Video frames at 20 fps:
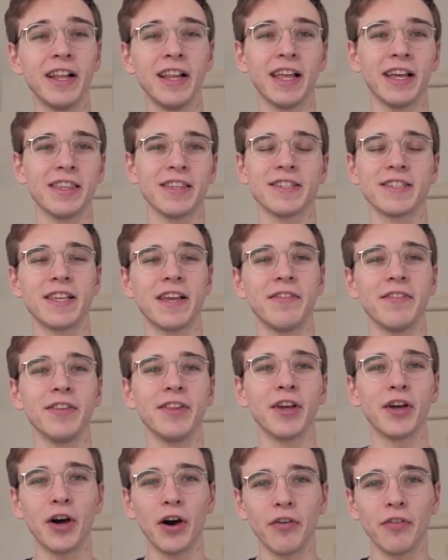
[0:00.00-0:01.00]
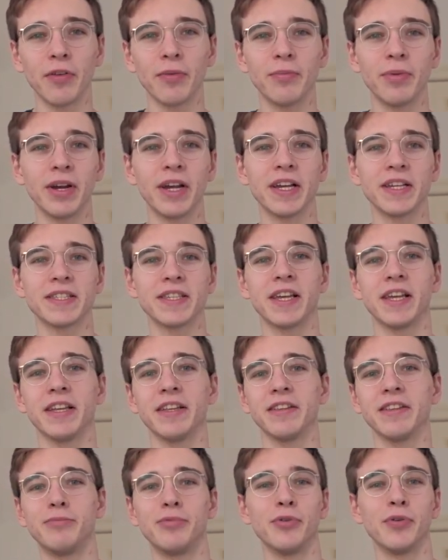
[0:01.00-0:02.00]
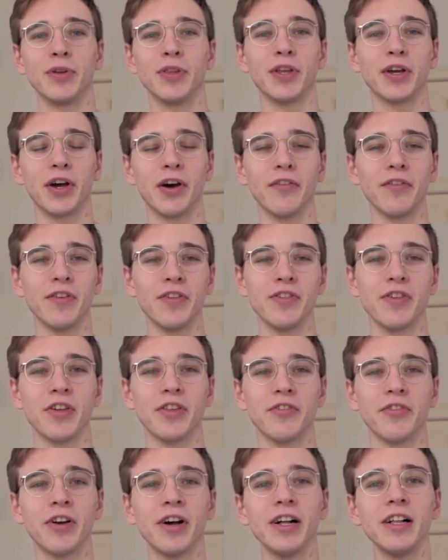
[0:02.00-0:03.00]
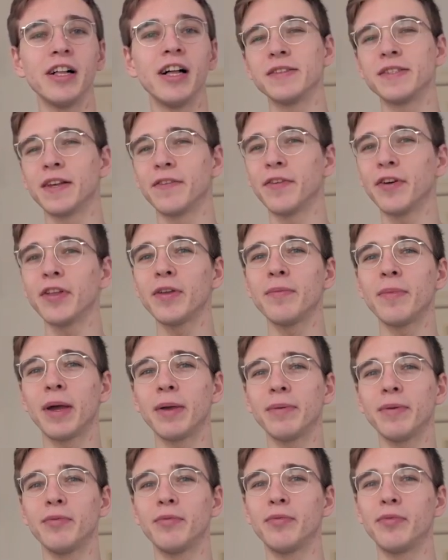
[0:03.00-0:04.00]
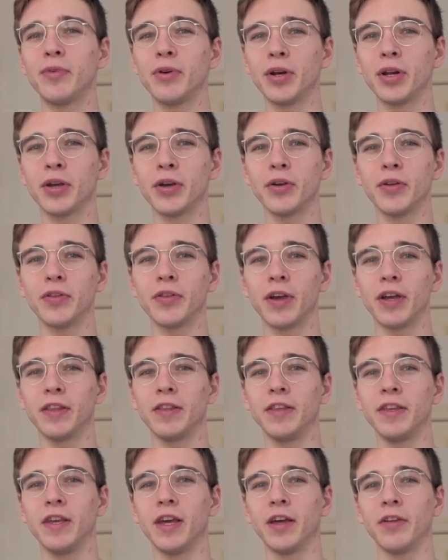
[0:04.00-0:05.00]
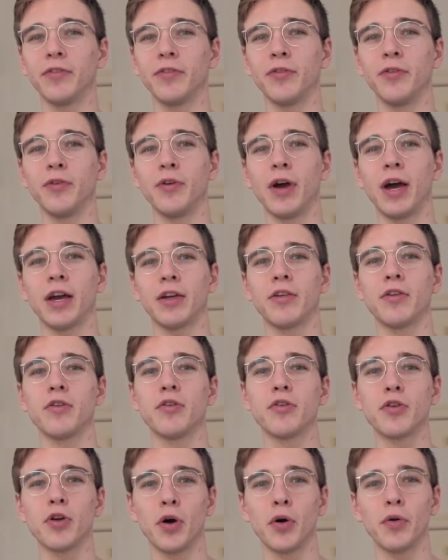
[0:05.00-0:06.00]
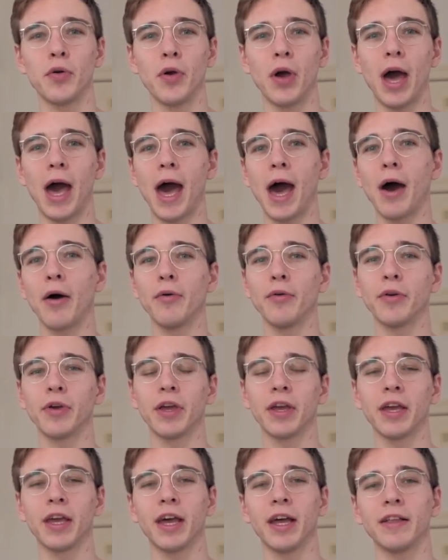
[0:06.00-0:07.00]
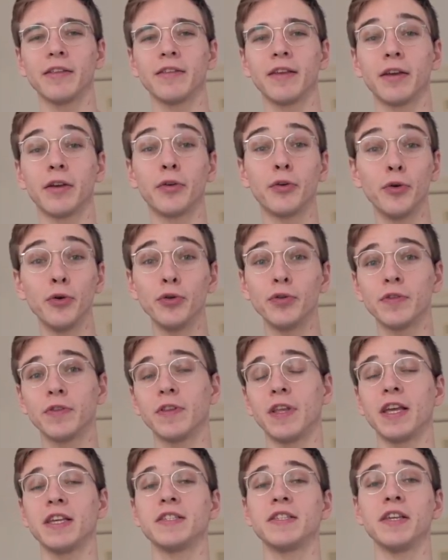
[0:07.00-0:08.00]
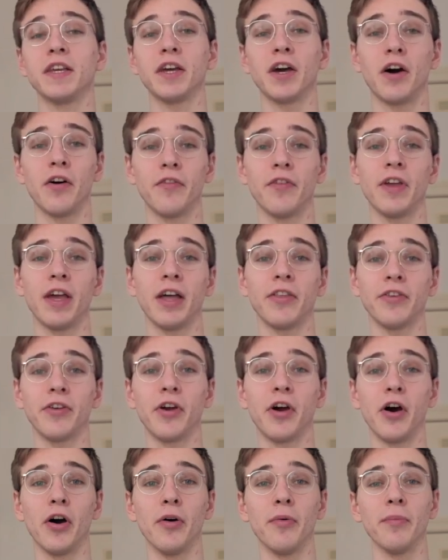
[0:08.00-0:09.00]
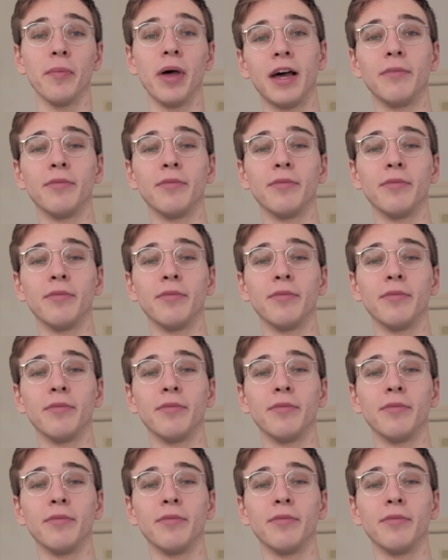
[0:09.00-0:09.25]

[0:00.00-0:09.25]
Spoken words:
Like just having the coffee breaks and brewing the coffee in general. So I thought it might be a really good idea to actually show you how you can get a good tasting coffee at your home.